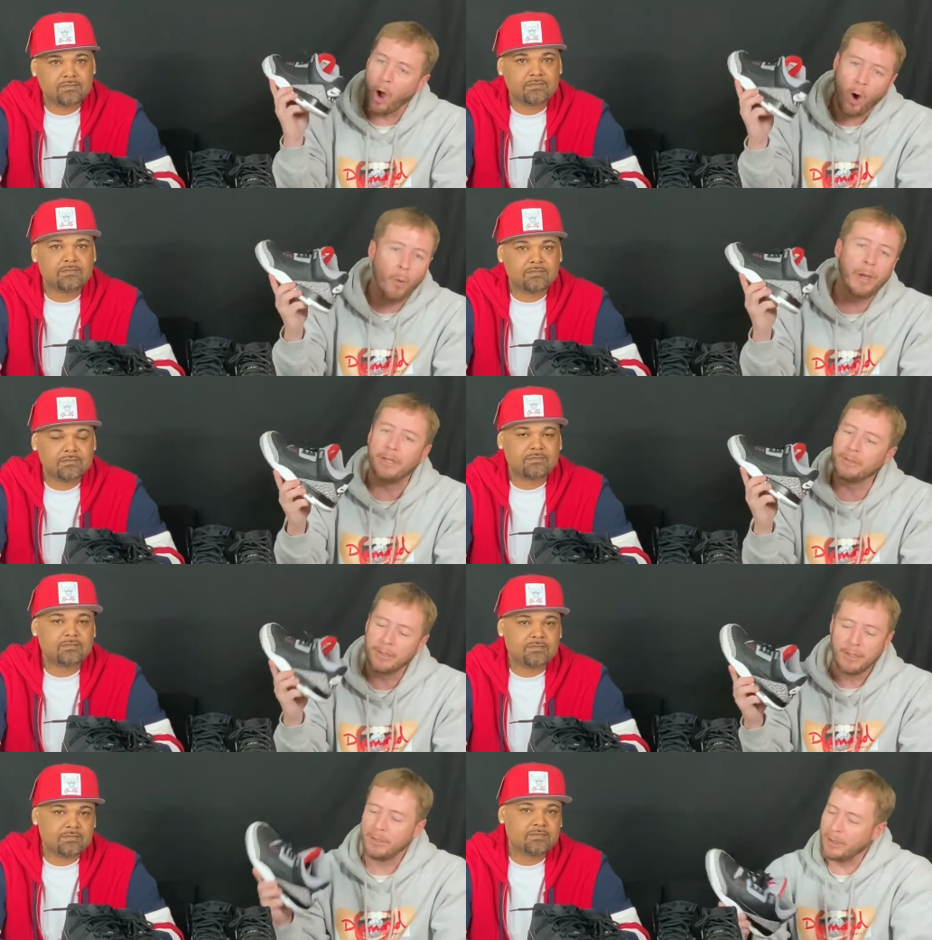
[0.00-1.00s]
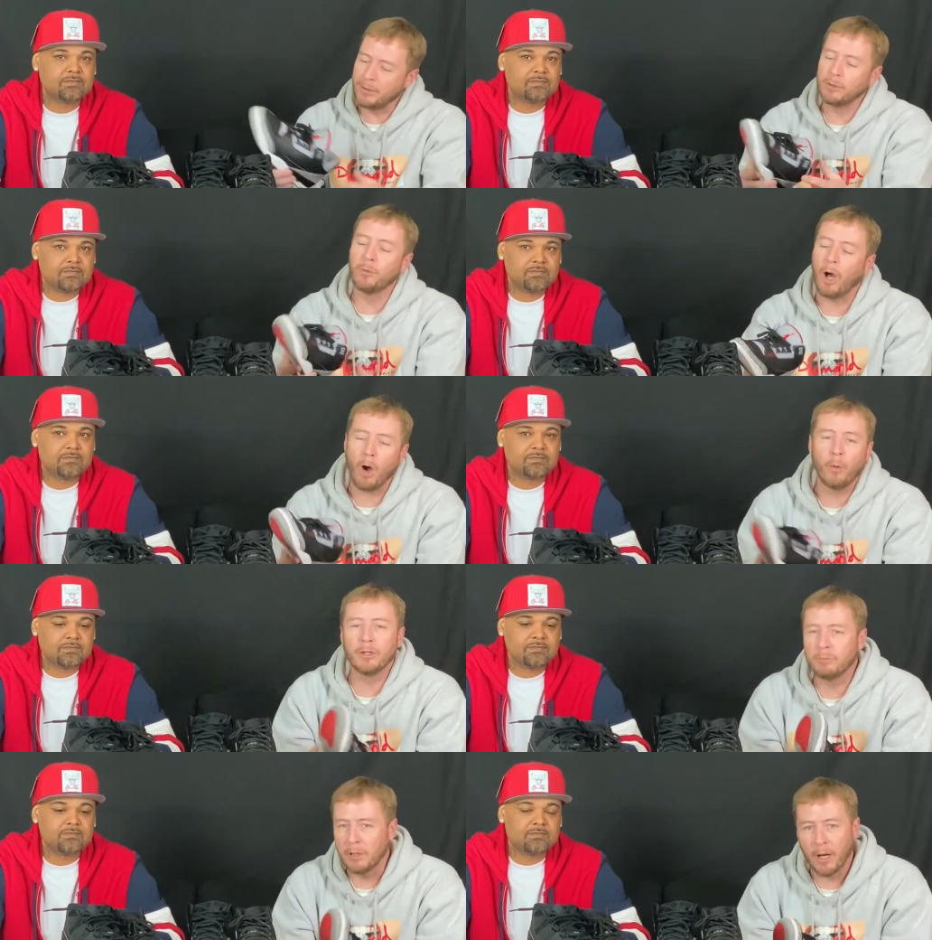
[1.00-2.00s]
Speaker 1: always these two will
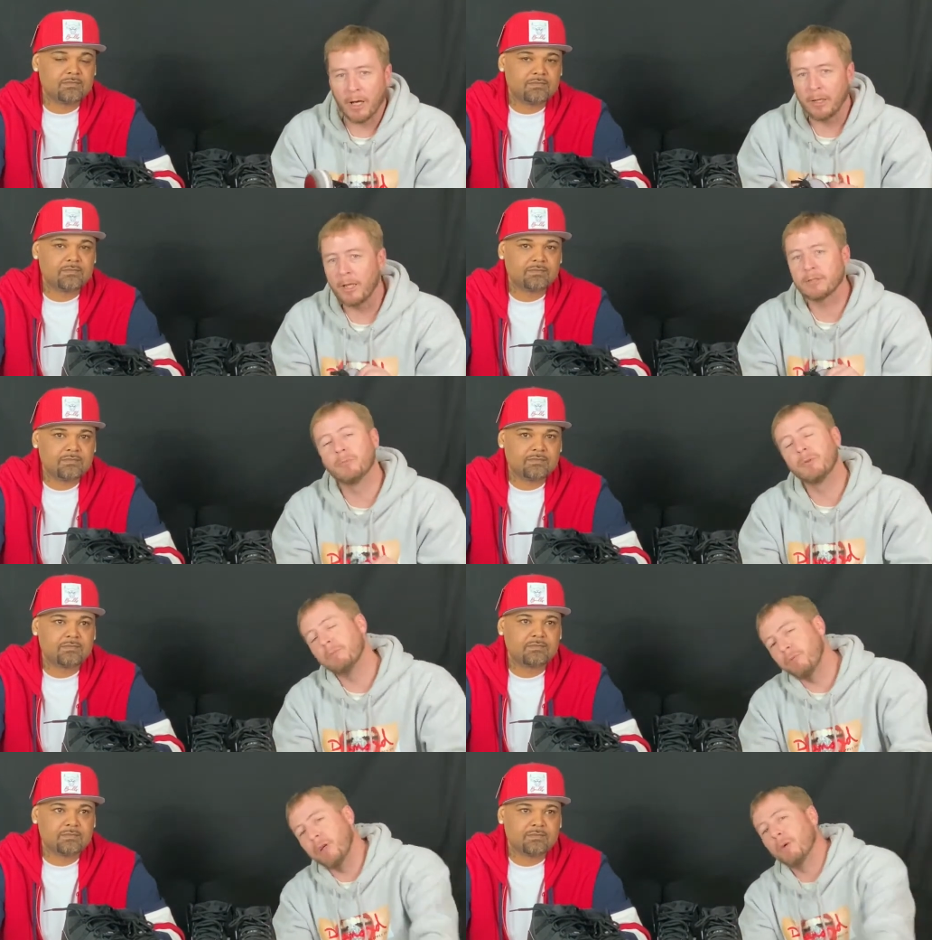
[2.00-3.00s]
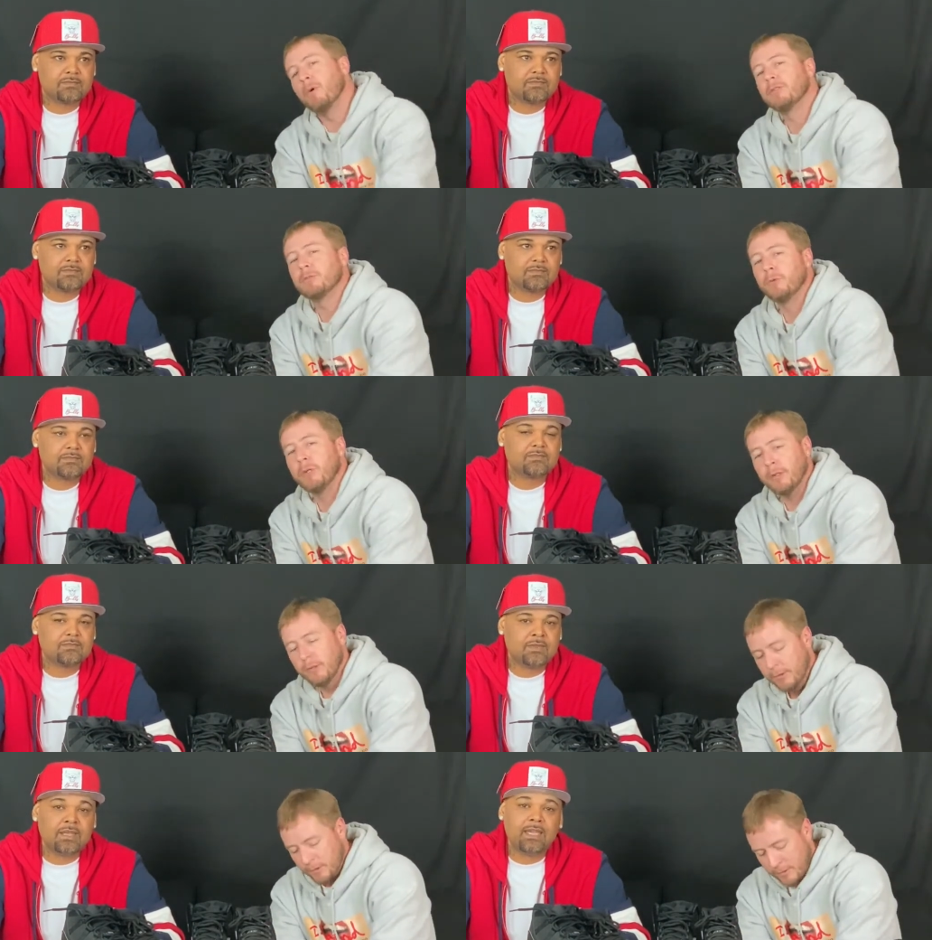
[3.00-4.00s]
always be in my collection with the bred ones as well.
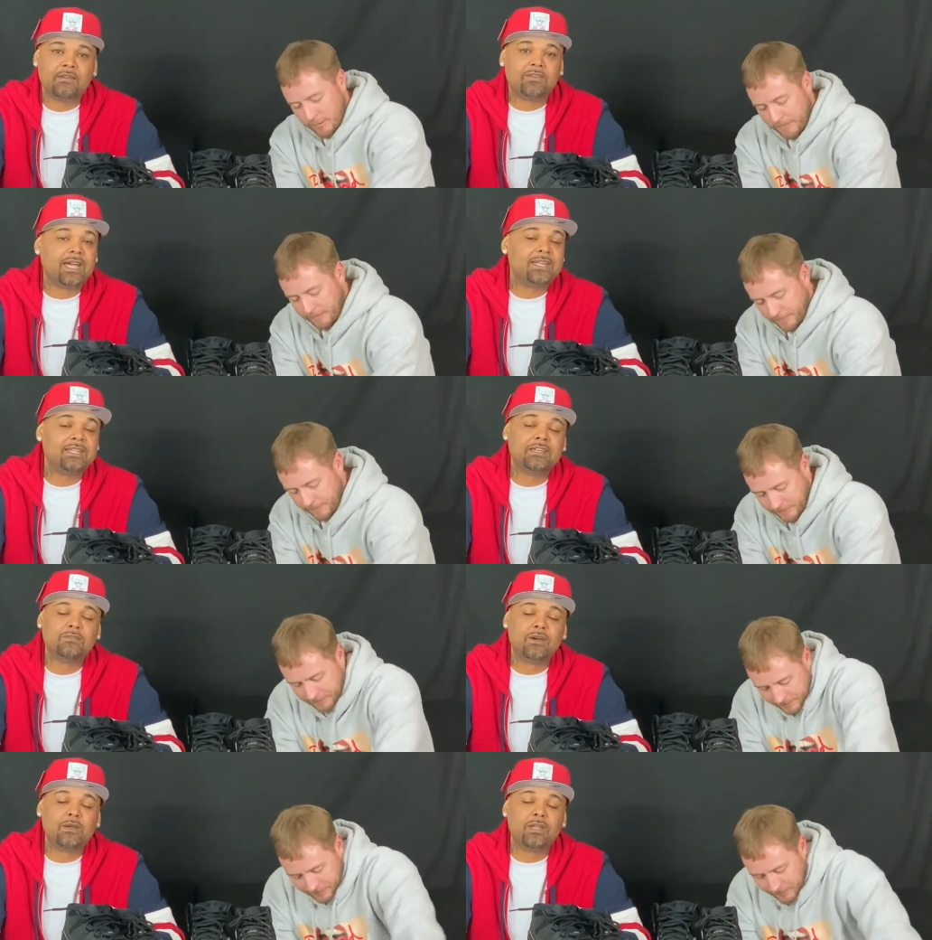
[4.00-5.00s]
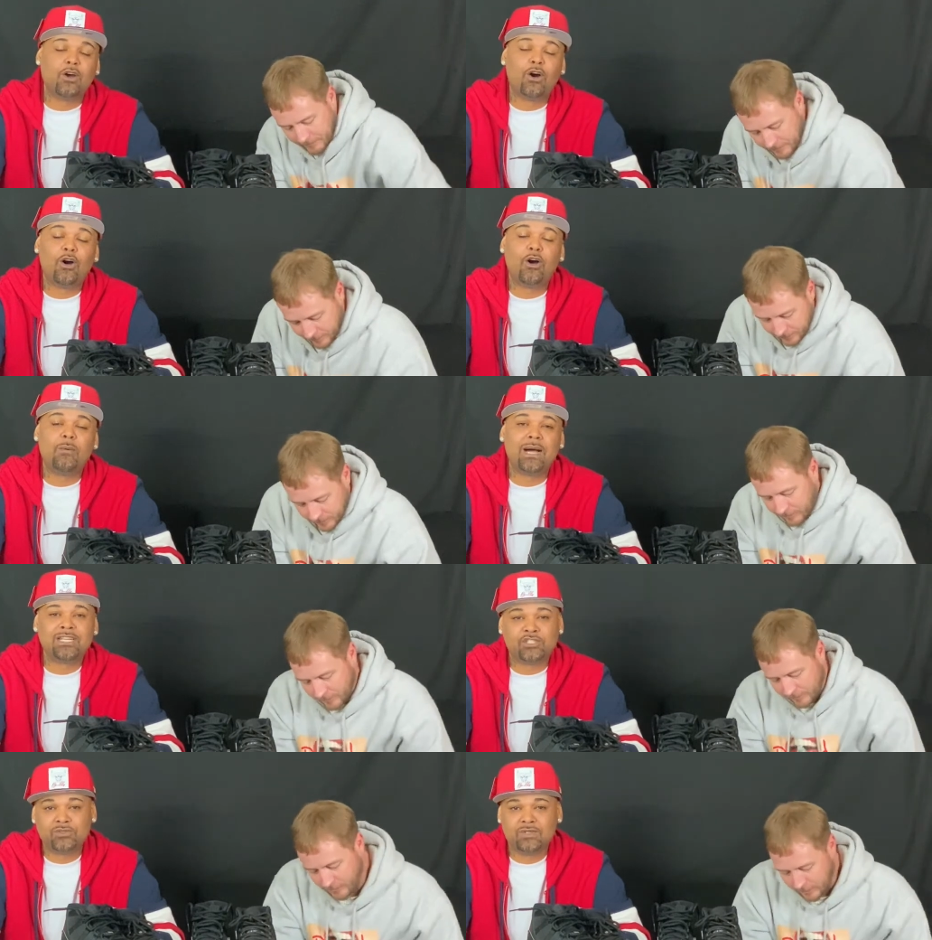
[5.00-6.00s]
Speaker 2: If I had to give away all
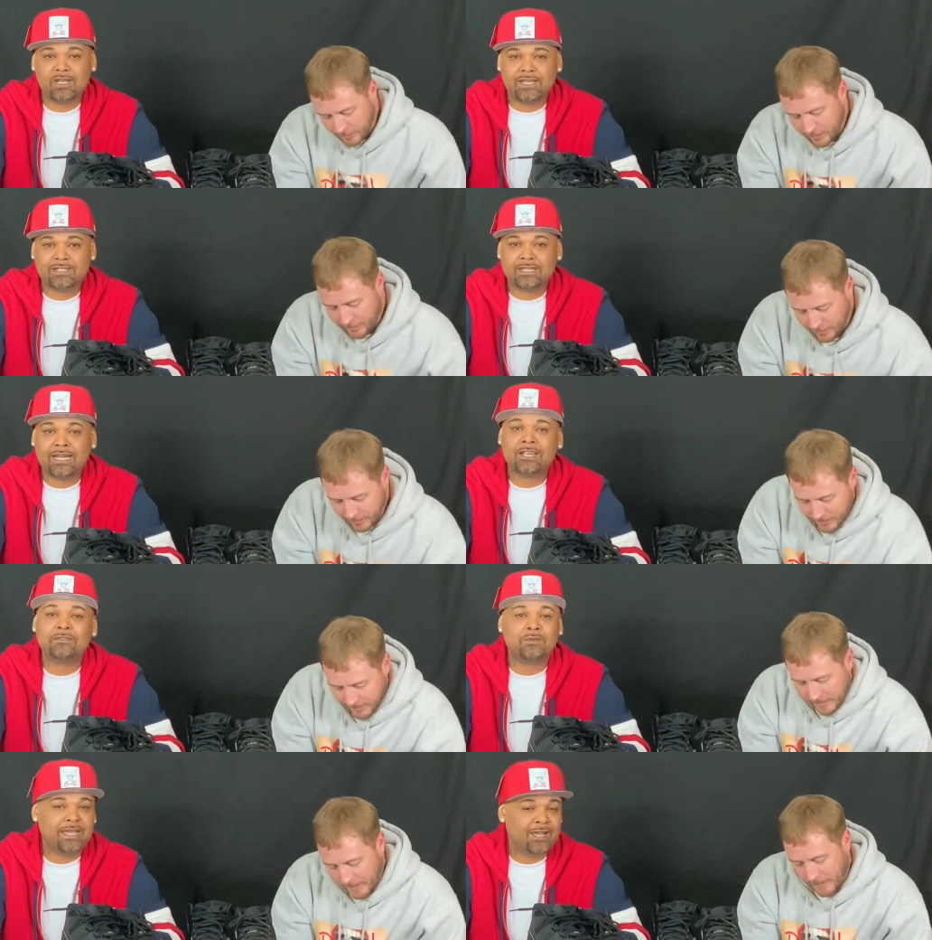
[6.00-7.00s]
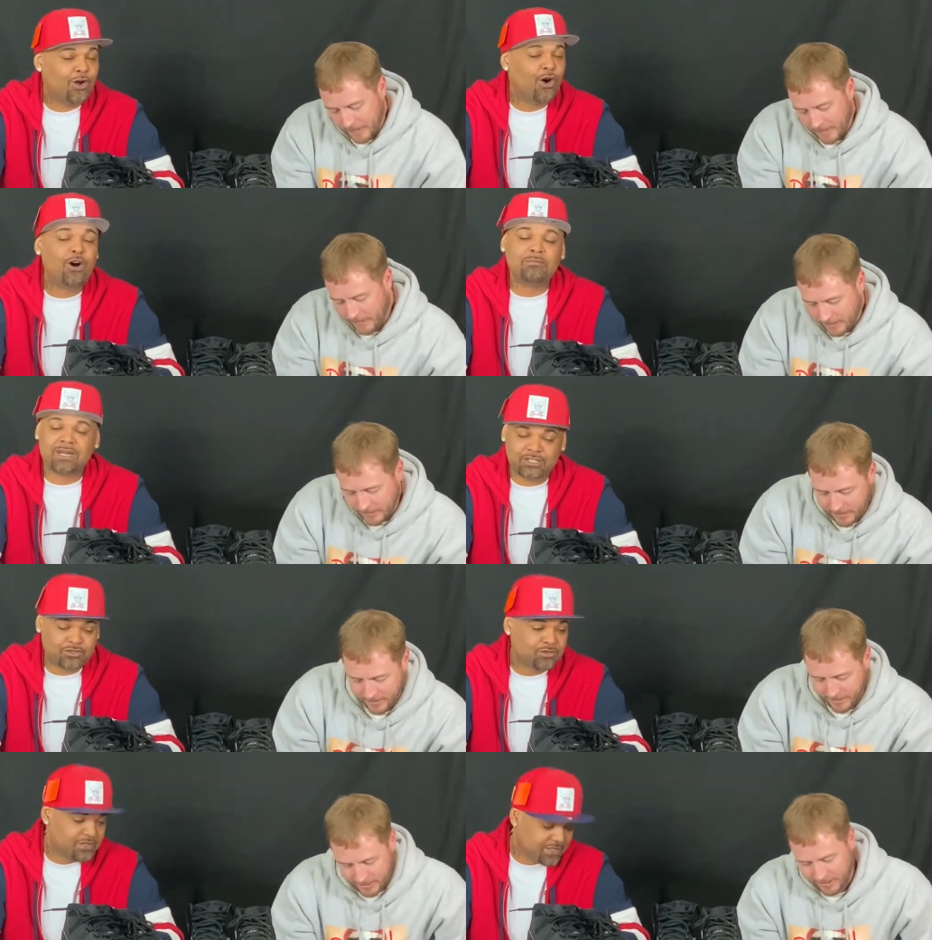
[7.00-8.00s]
my shoe collection, I'll give away all my
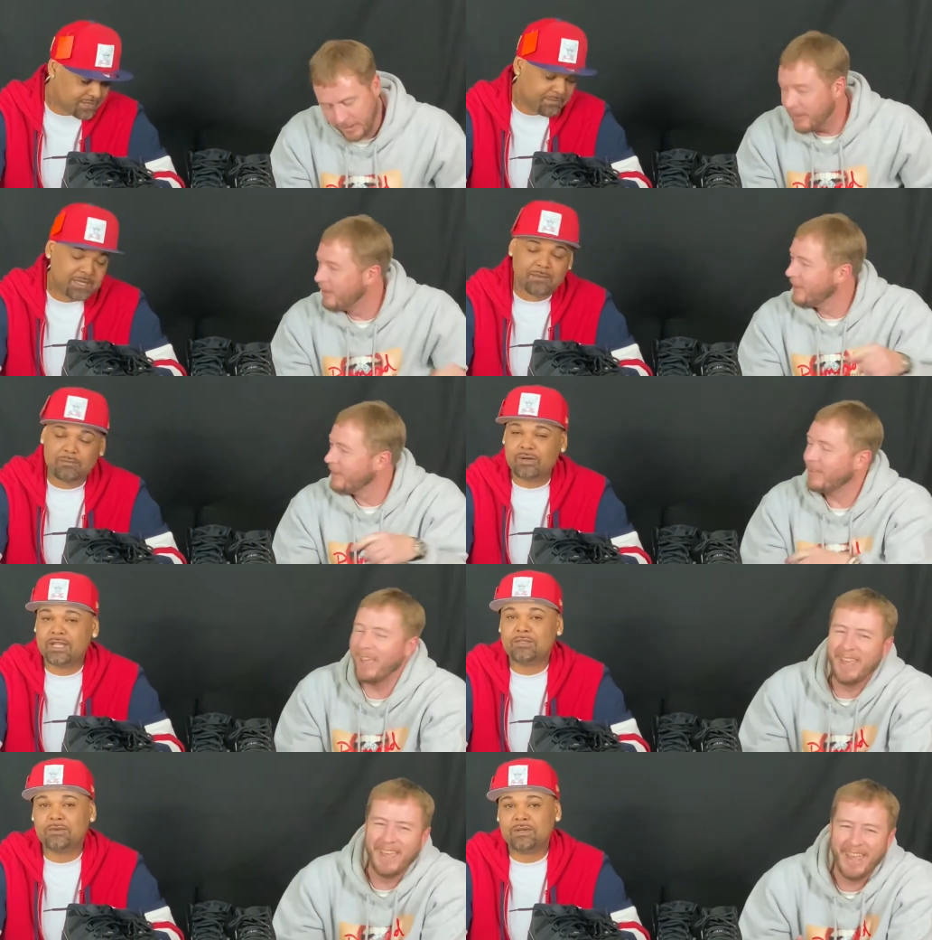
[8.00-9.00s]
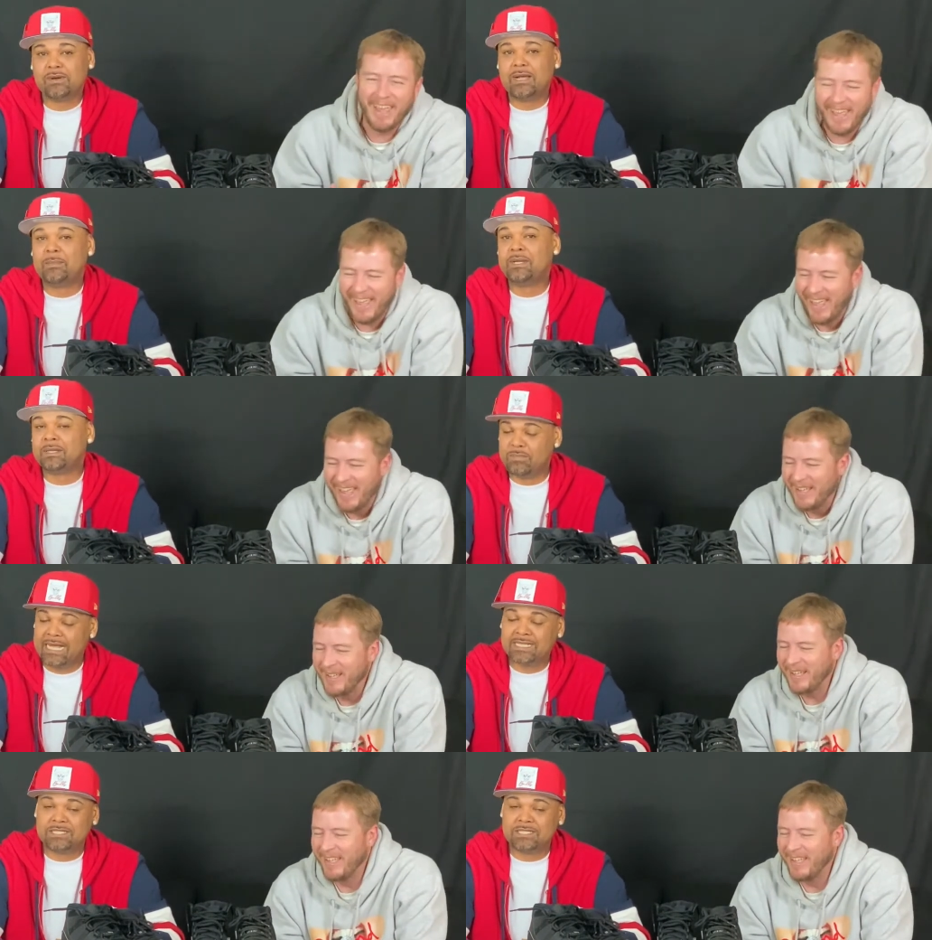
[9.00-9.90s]
shoes except that bred three, right? I mean the black